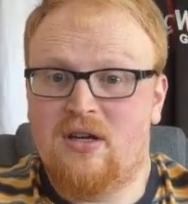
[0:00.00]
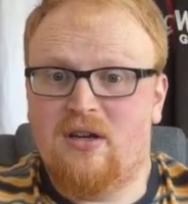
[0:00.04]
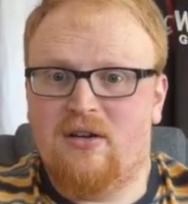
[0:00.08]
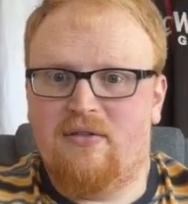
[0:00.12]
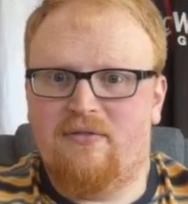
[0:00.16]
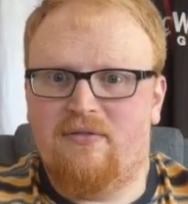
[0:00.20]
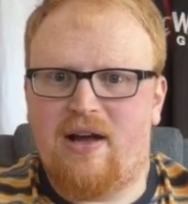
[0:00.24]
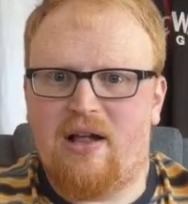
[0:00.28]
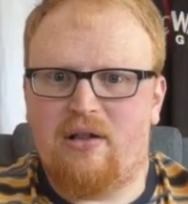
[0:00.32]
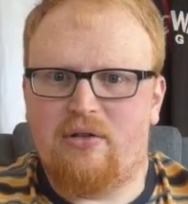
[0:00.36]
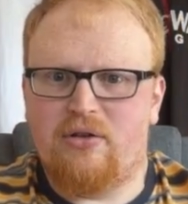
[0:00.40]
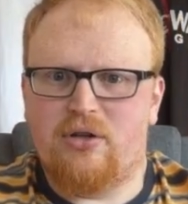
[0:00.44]

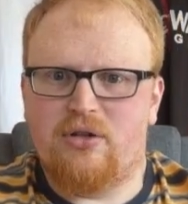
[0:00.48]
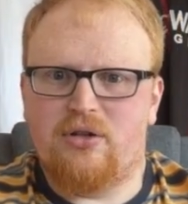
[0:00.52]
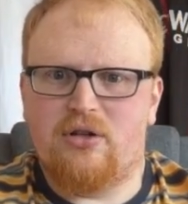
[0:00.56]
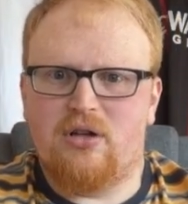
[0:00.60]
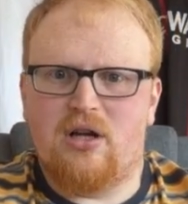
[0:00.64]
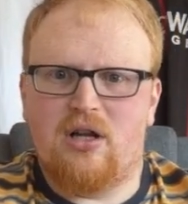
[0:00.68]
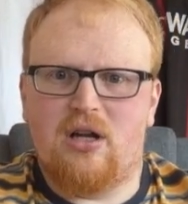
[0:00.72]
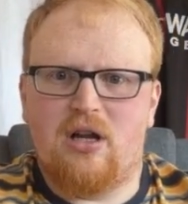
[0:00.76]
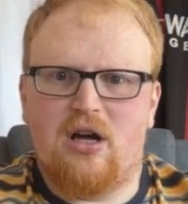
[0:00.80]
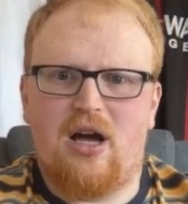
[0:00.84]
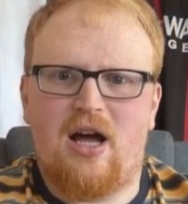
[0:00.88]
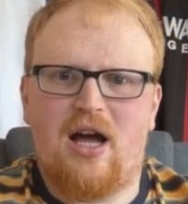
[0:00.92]
valued at
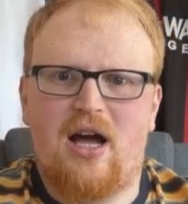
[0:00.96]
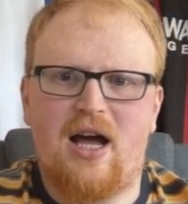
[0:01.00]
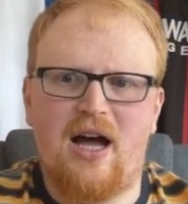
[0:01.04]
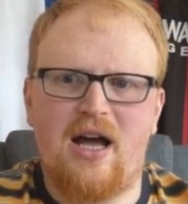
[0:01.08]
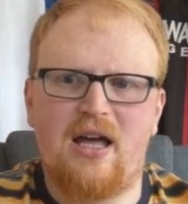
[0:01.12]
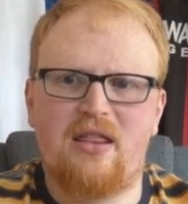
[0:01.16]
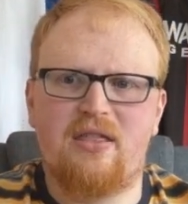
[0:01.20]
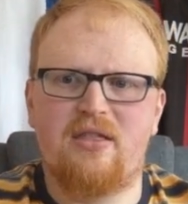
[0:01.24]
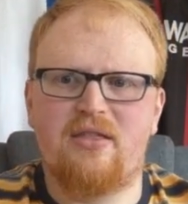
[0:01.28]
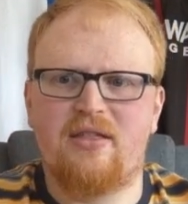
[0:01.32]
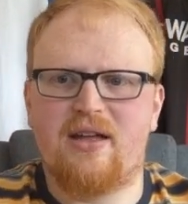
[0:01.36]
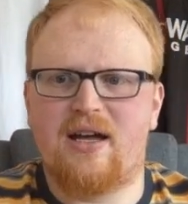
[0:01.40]
a lot
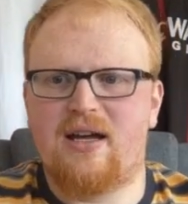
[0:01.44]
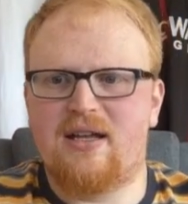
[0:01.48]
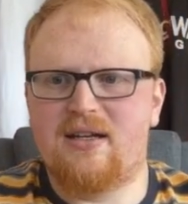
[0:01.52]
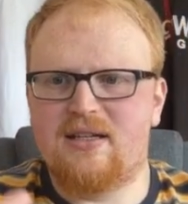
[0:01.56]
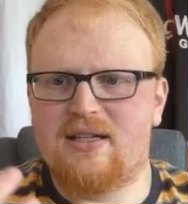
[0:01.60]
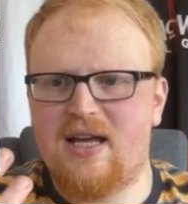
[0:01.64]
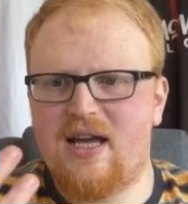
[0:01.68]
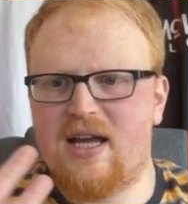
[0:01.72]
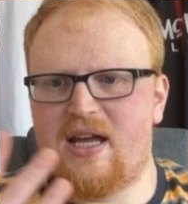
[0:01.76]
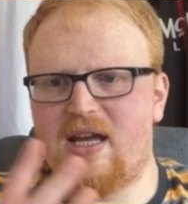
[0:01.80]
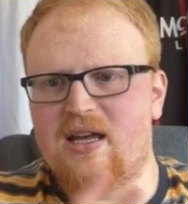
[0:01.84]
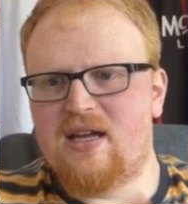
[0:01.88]
higher than that. And
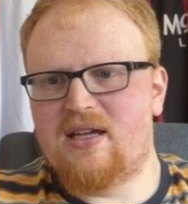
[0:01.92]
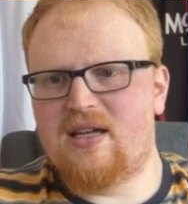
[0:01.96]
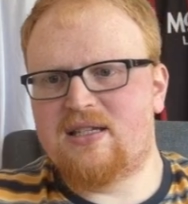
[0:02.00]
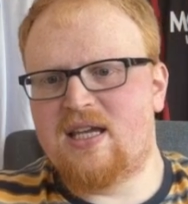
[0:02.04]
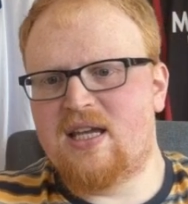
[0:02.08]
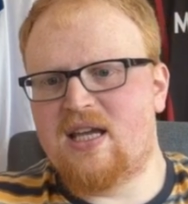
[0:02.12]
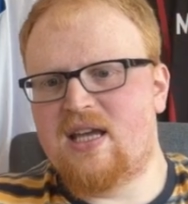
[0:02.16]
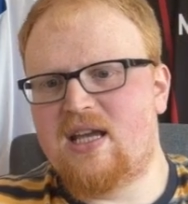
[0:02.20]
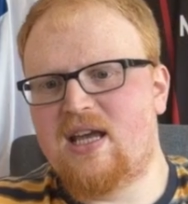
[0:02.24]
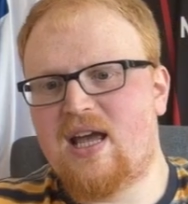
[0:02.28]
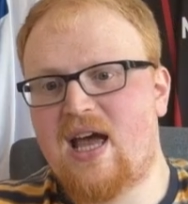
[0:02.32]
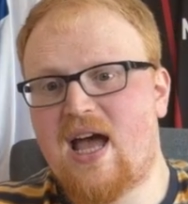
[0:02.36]
De Gea is
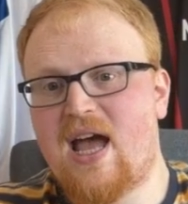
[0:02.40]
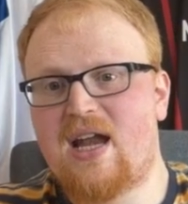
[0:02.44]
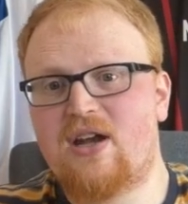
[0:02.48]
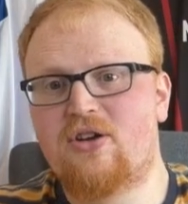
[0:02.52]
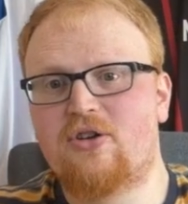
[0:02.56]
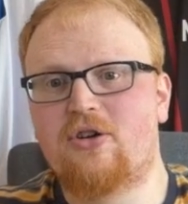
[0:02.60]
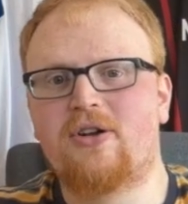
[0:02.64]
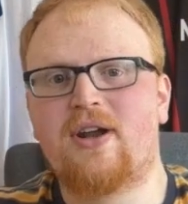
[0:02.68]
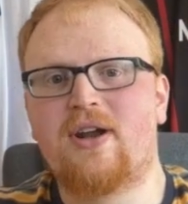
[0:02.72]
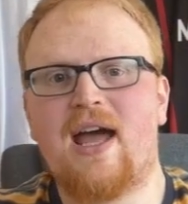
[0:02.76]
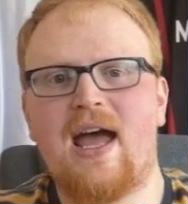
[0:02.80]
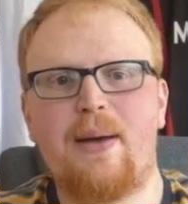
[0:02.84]
here and
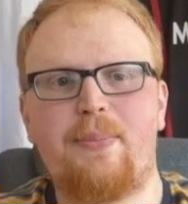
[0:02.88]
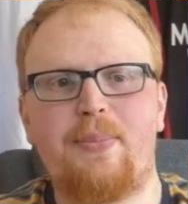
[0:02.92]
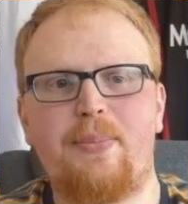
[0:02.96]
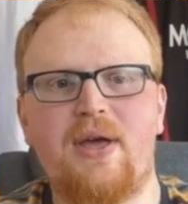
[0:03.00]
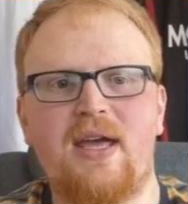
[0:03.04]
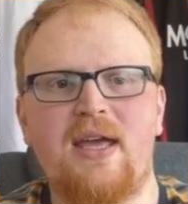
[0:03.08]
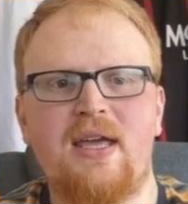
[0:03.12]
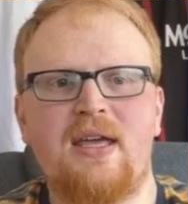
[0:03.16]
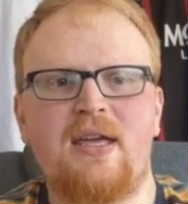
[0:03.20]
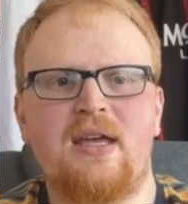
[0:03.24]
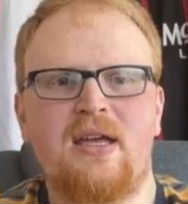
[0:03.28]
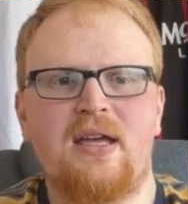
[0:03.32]

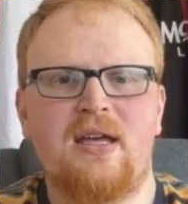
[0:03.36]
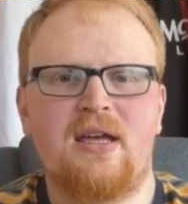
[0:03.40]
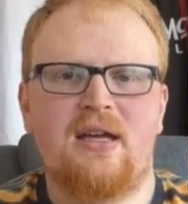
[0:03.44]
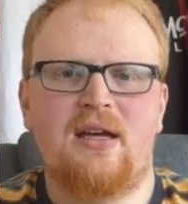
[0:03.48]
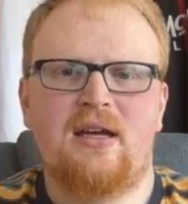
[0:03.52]
unhappy.